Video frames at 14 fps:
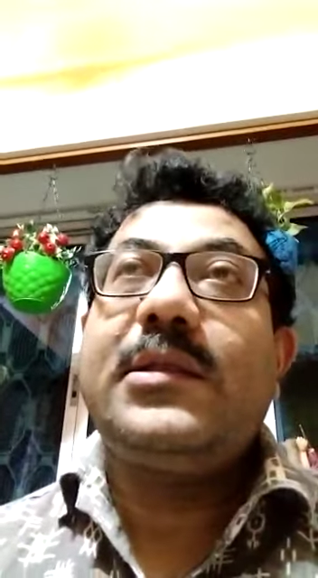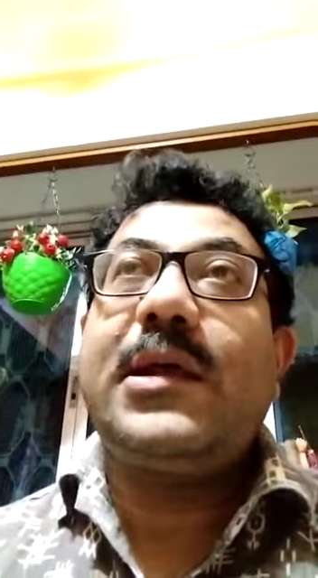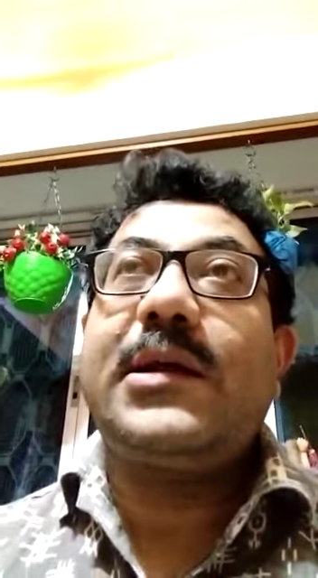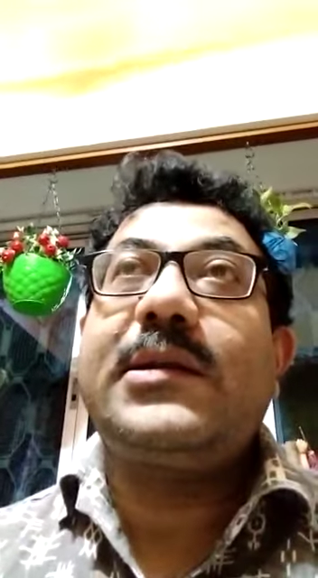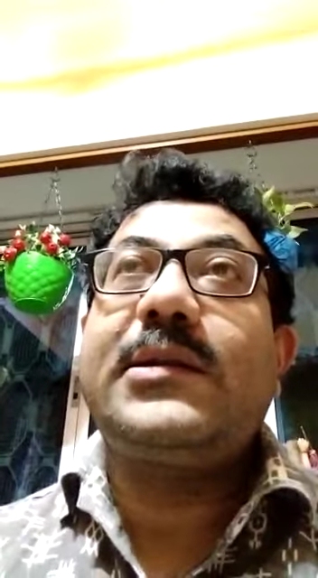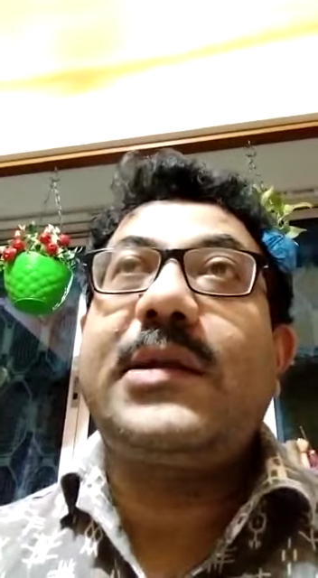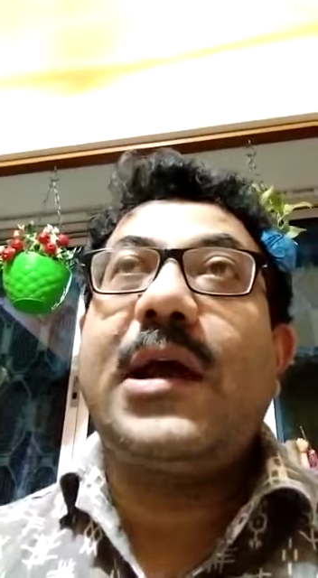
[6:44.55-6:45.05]

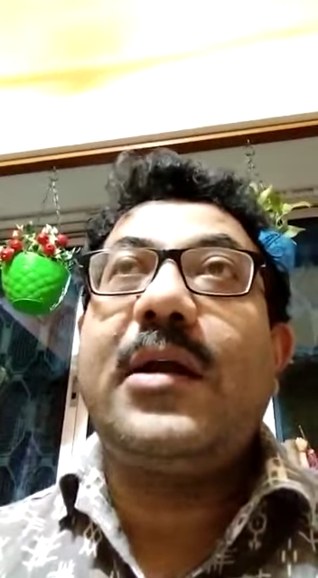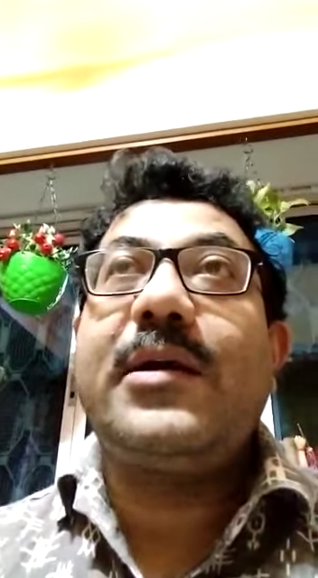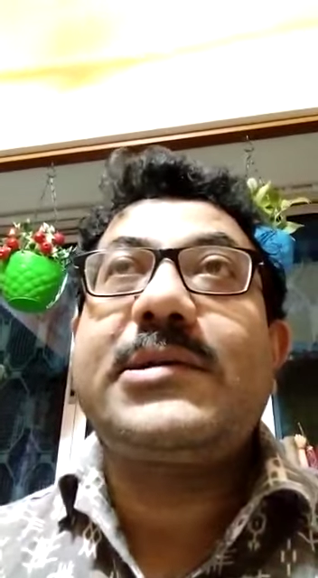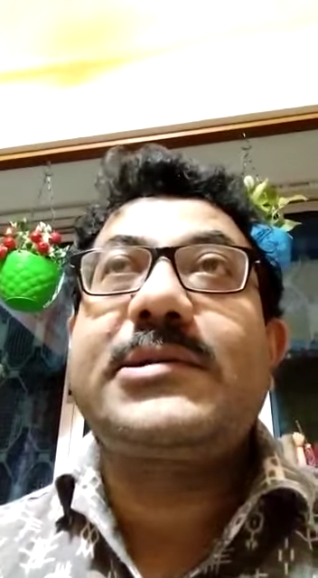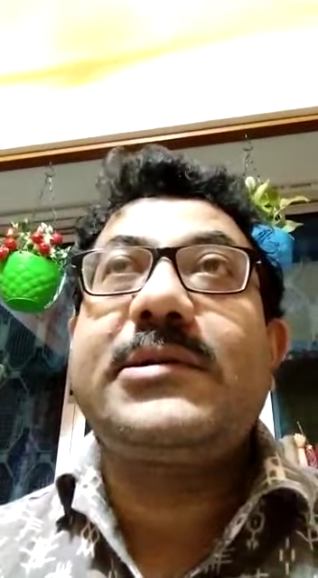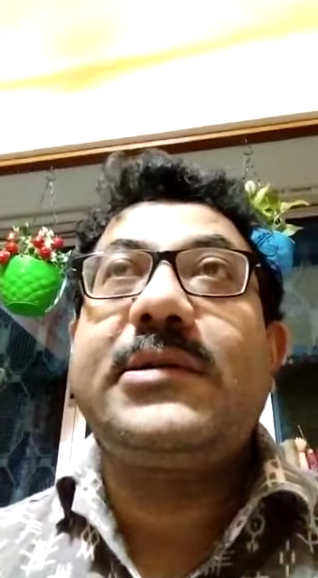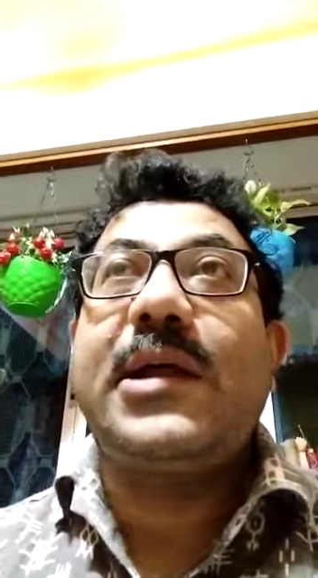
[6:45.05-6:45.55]
that there
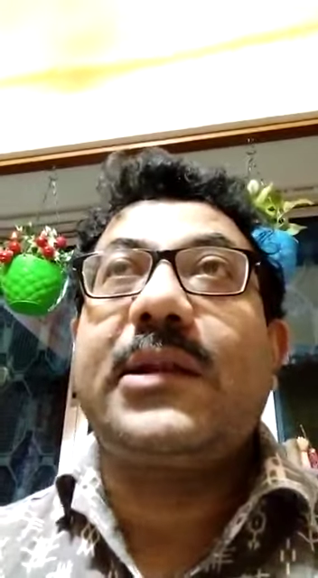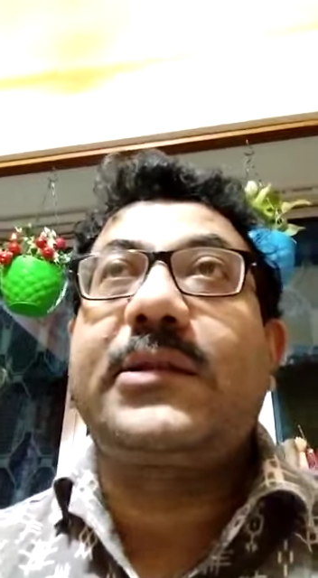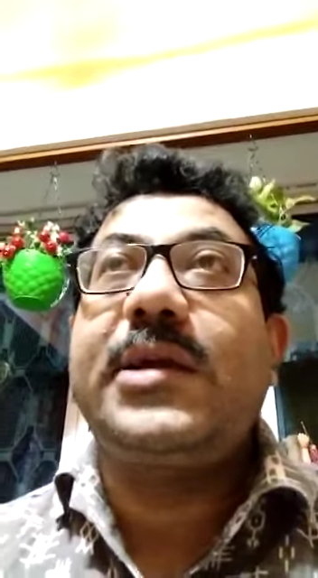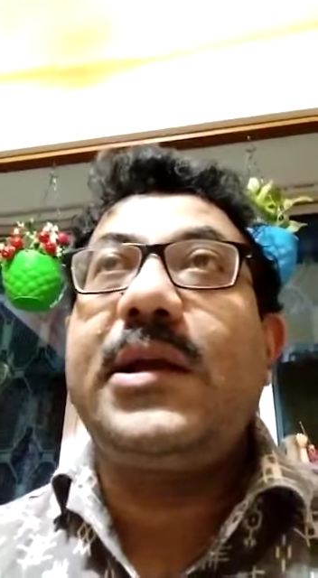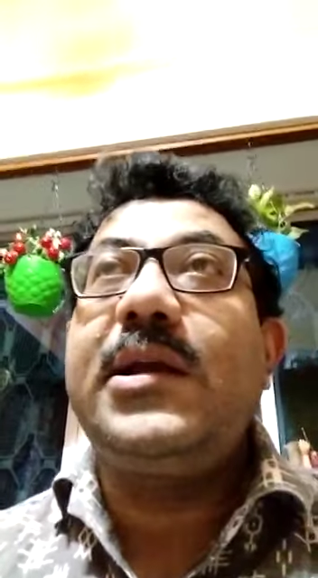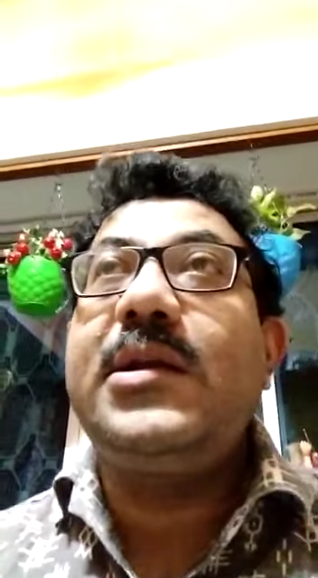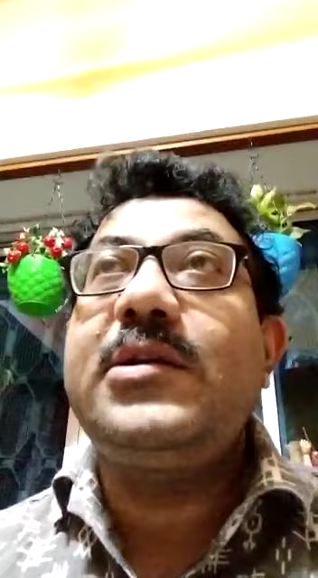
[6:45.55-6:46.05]
is
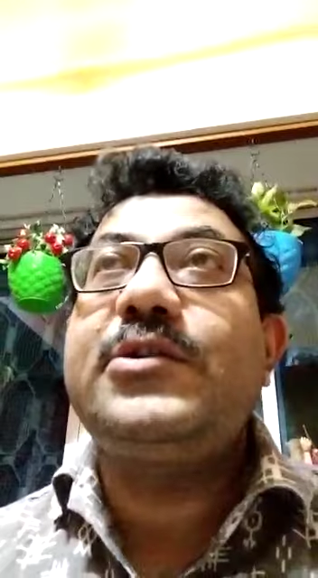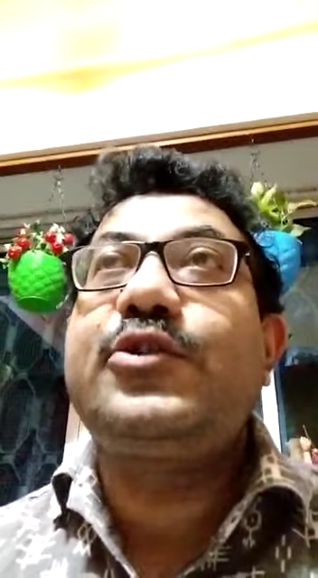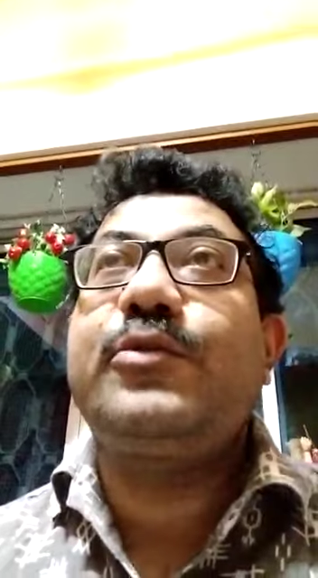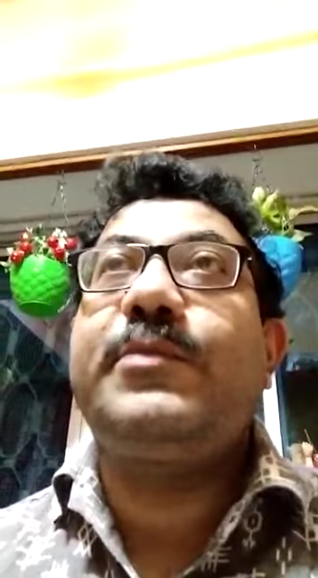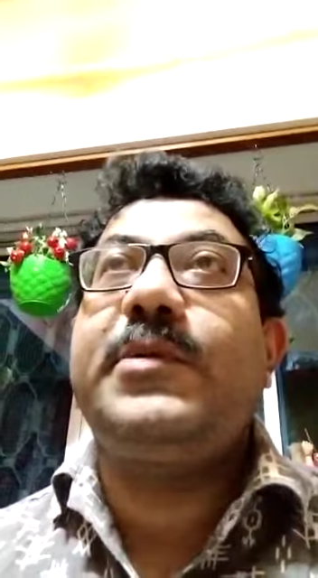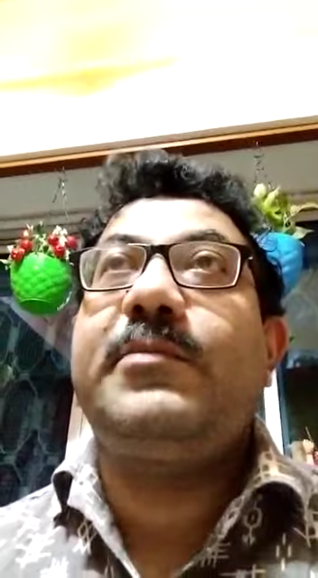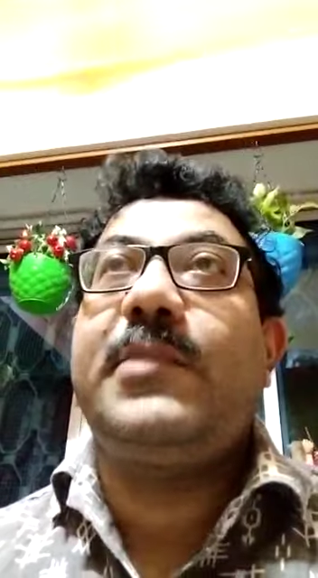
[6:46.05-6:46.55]
nothing
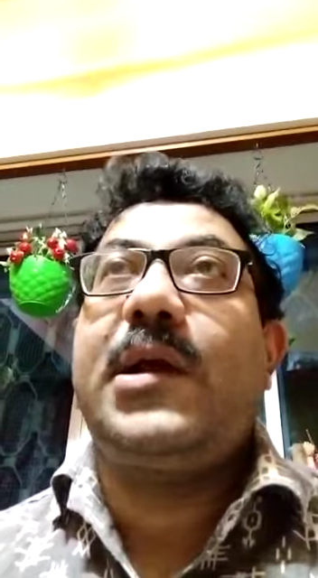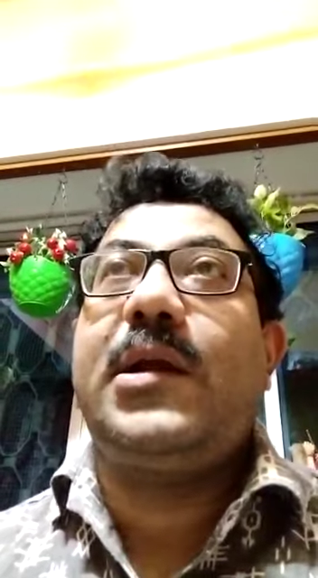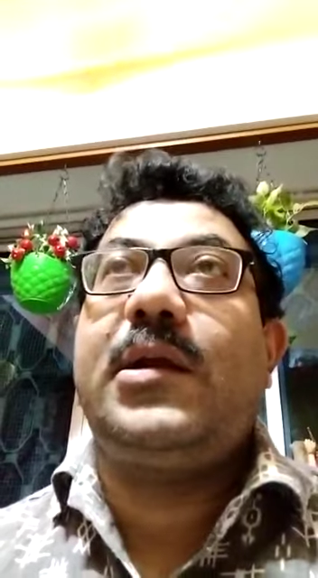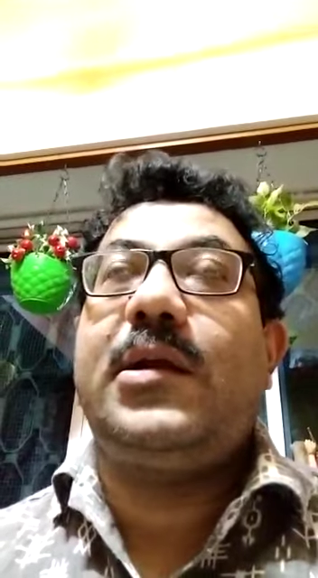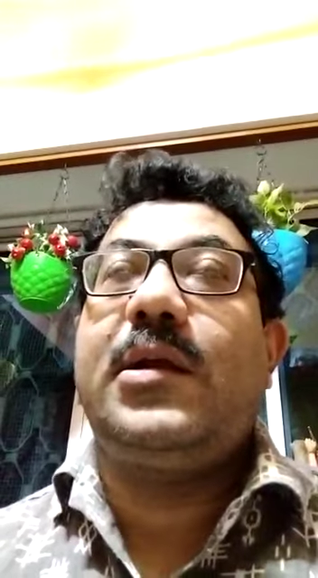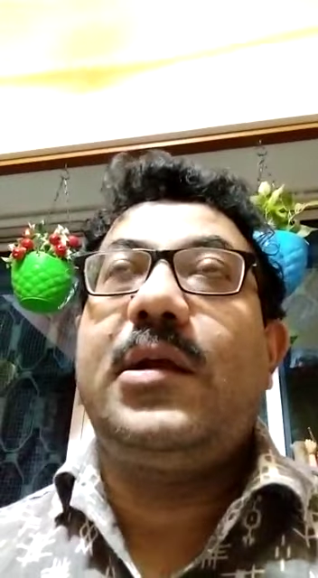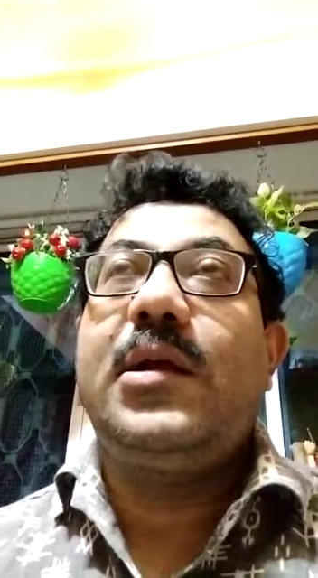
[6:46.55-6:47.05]
to be
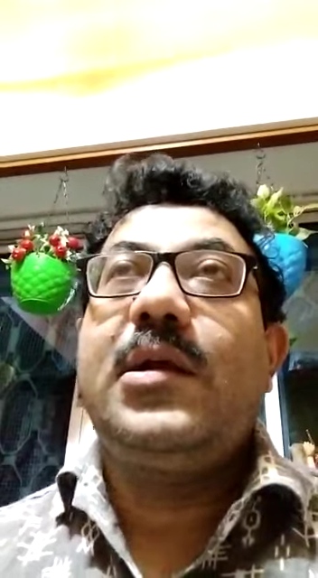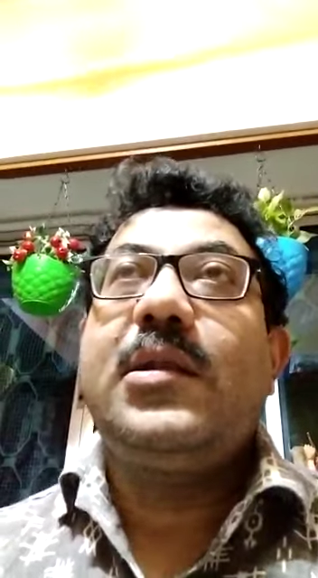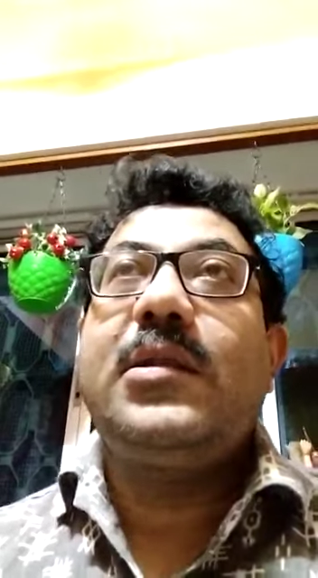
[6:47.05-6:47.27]
merry.